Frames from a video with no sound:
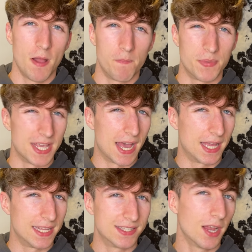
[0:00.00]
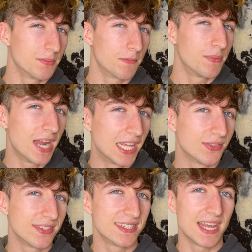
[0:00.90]
But yeah, in terms of plans
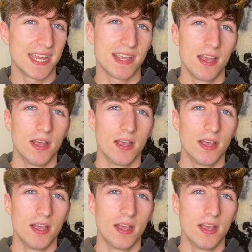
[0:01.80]
for today,